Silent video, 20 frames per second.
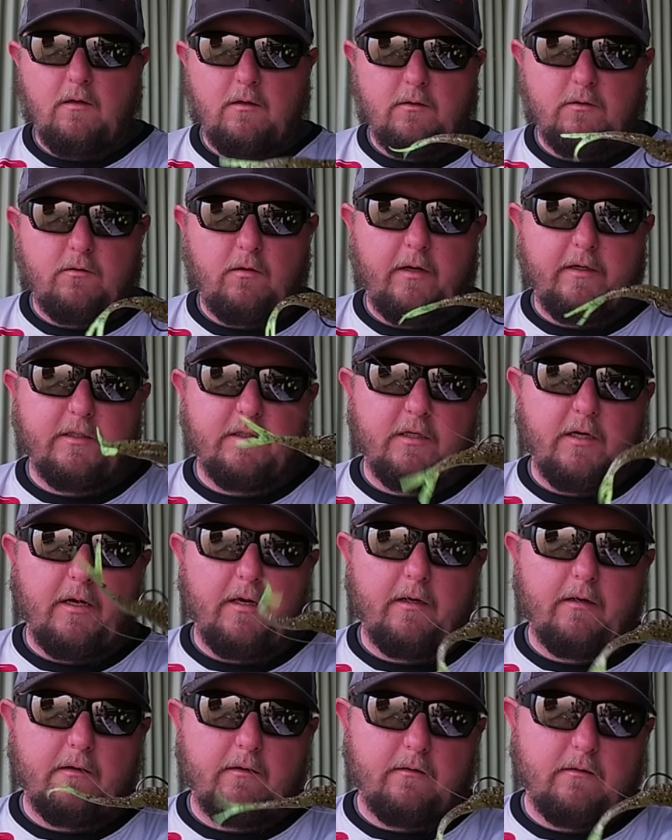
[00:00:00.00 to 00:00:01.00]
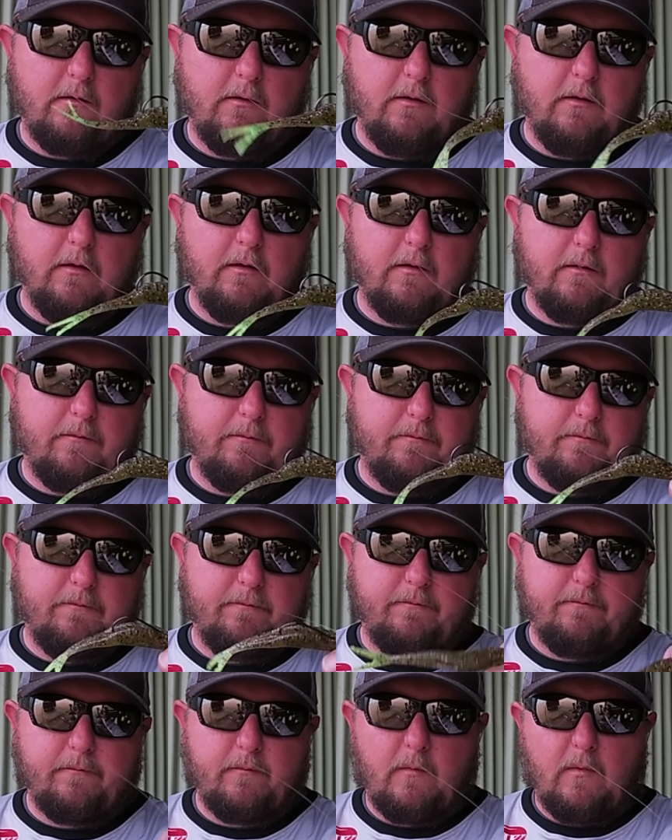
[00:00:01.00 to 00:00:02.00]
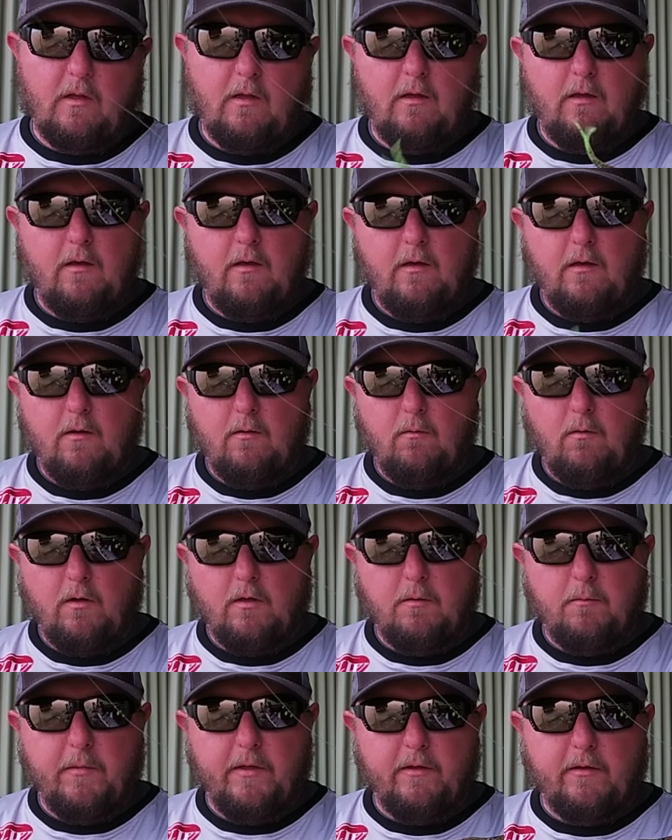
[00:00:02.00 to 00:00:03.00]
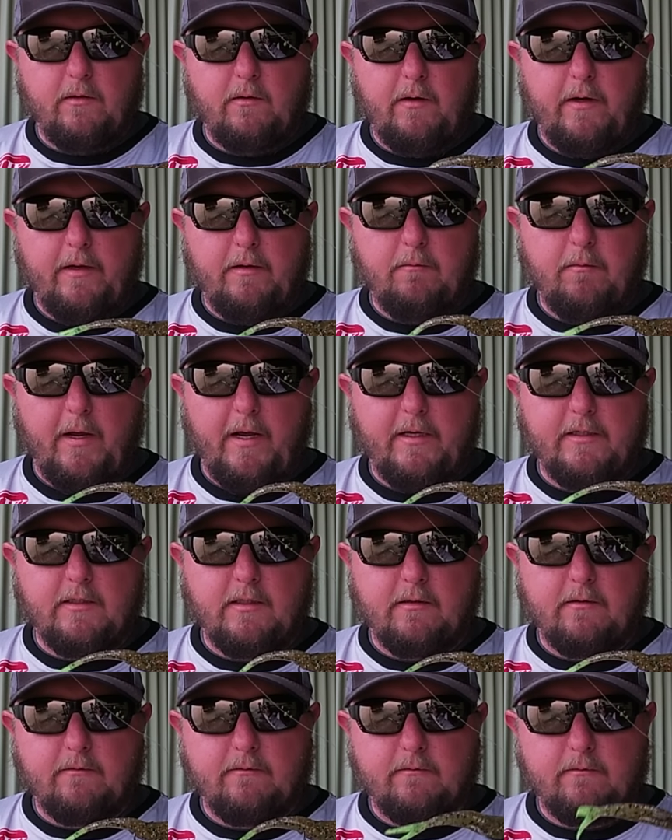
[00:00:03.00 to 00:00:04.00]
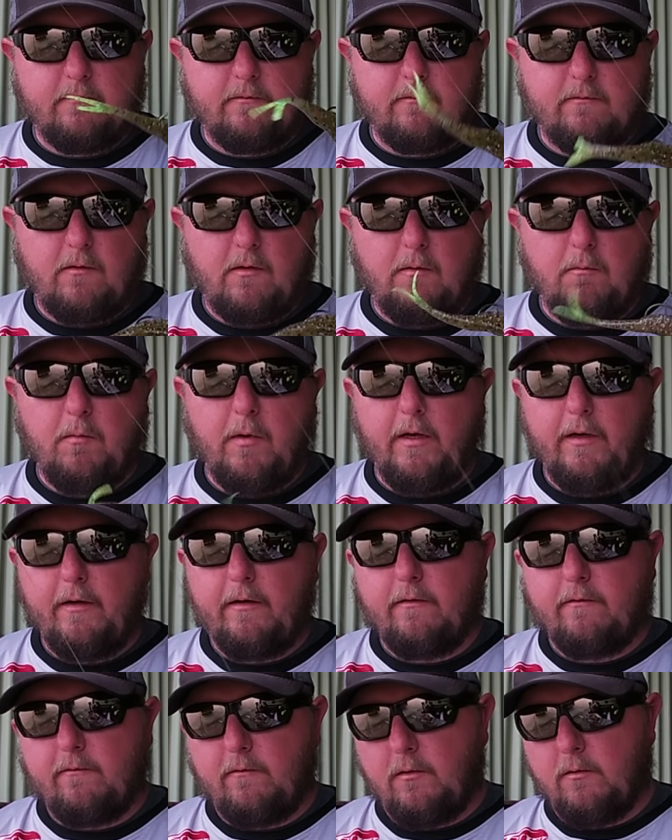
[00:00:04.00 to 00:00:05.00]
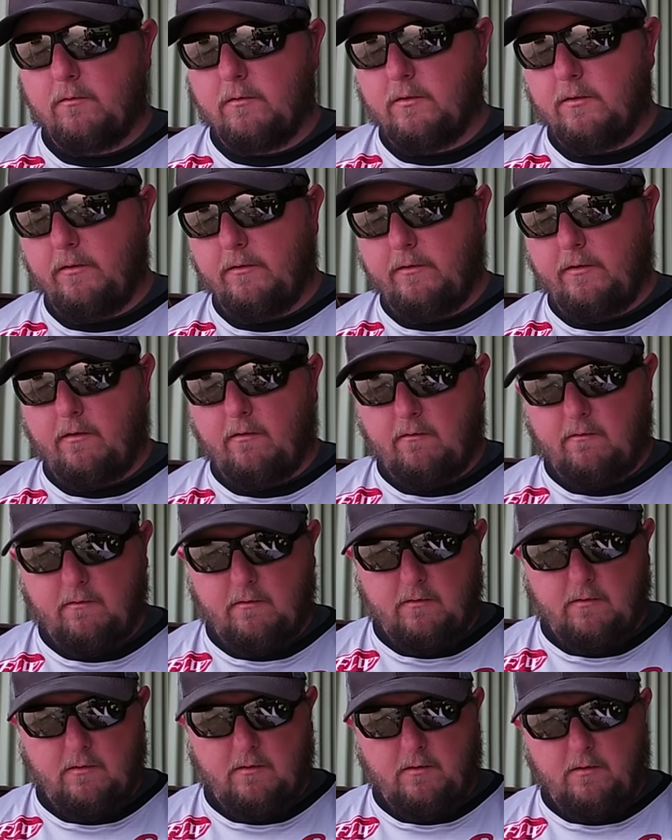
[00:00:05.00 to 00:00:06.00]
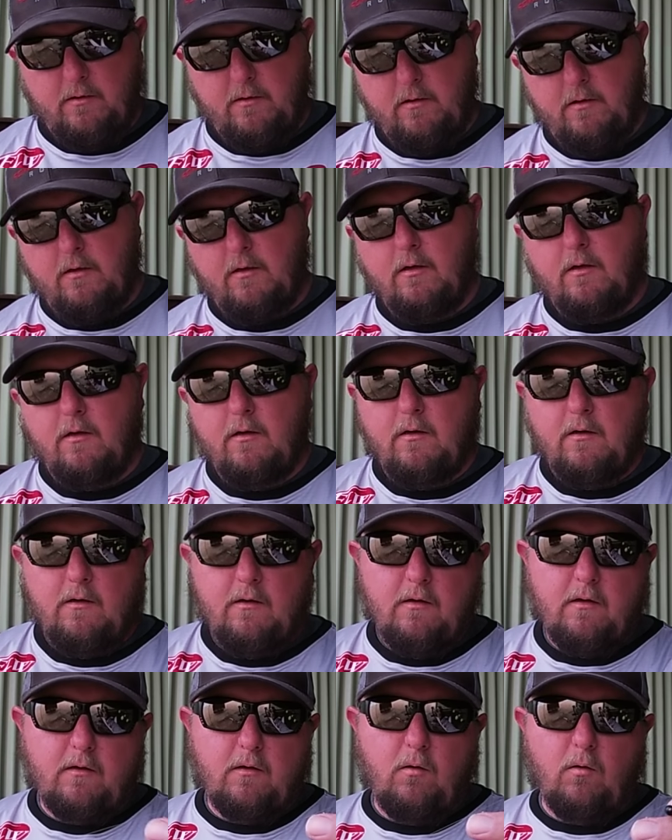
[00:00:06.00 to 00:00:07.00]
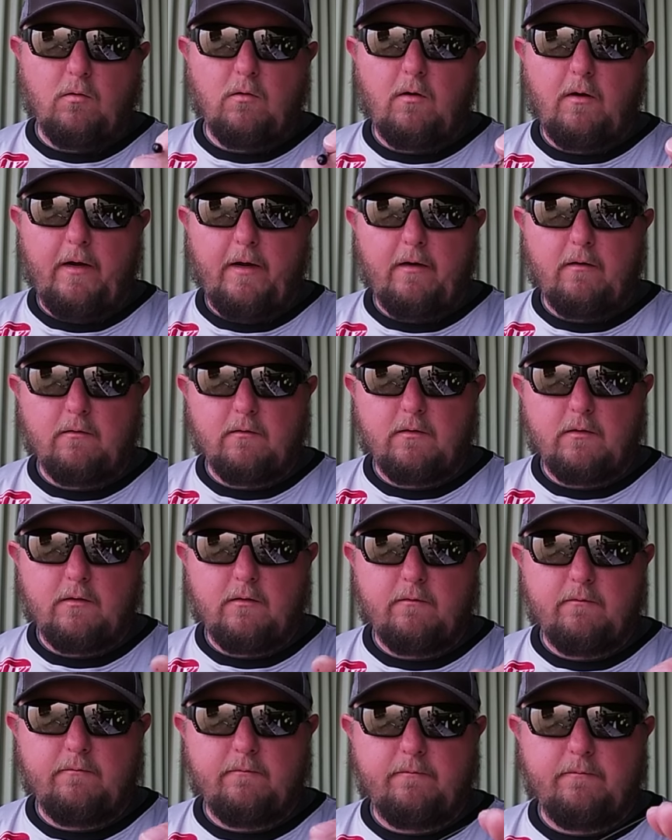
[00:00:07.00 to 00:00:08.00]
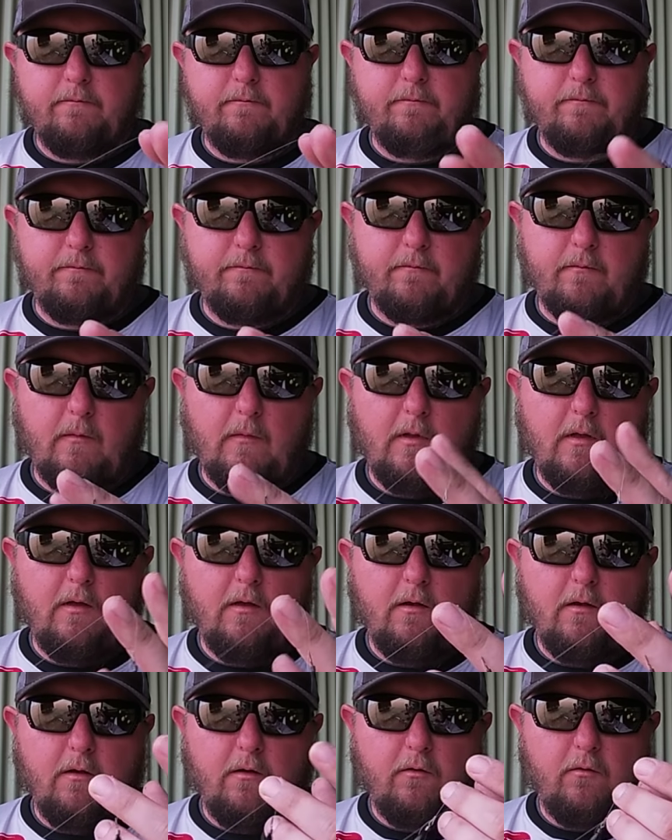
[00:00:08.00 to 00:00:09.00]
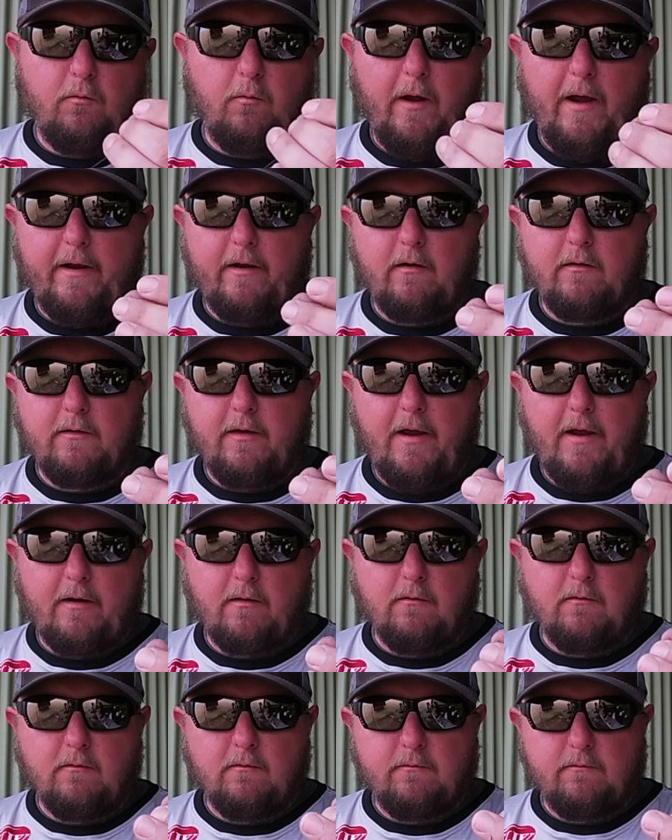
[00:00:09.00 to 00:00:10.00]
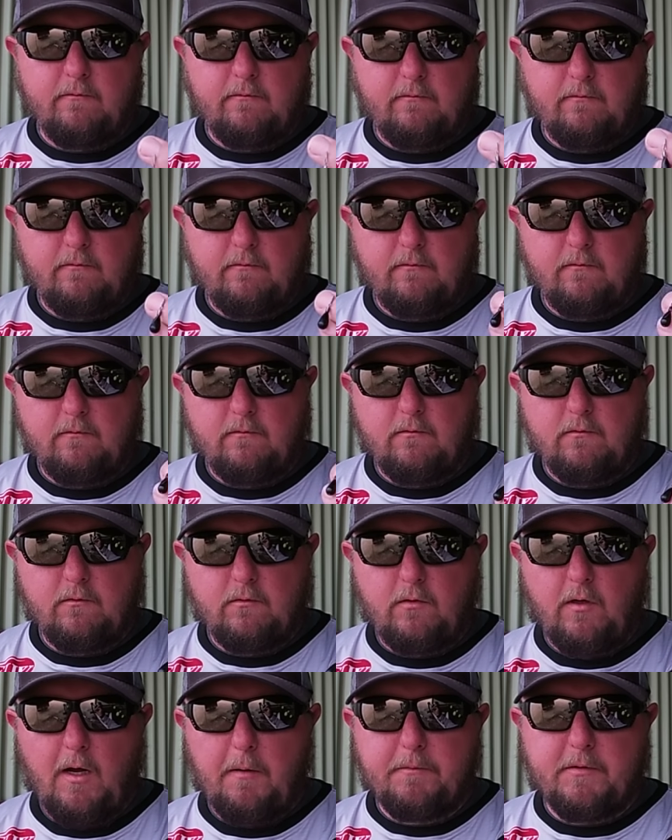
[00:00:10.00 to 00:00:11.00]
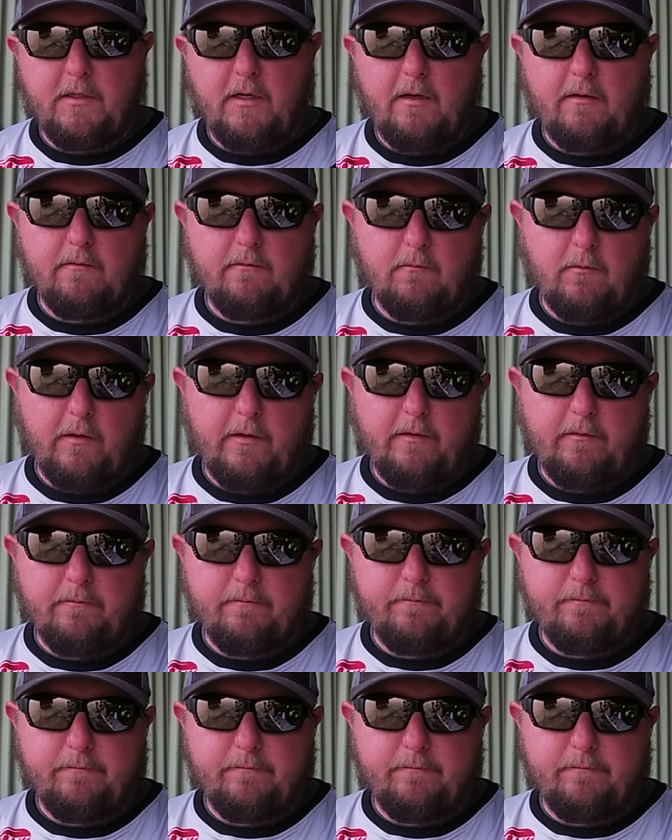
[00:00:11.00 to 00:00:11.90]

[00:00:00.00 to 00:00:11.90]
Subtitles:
straight shank hook, watermelon red magic for the bait, Fluke Junior, 1/4 ounce swagger tackle, drop shot weight.